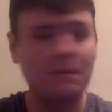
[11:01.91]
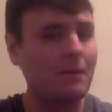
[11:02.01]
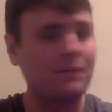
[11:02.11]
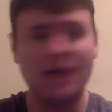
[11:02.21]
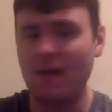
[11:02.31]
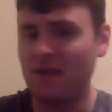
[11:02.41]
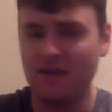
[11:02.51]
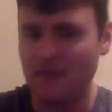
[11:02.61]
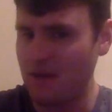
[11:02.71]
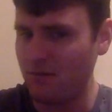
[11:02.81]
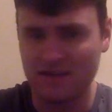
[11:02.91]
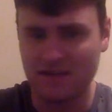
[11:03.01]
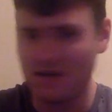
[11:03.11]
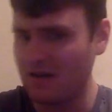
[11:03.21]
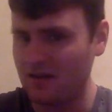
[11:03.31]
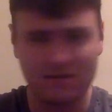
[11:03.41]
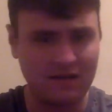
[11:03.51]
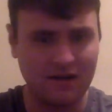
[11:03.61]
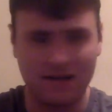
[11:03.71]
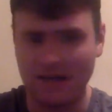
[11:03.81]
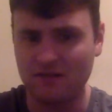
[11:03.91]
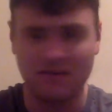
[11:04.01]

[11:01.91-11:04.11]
I'm not paying that price tag. Sorry, guys.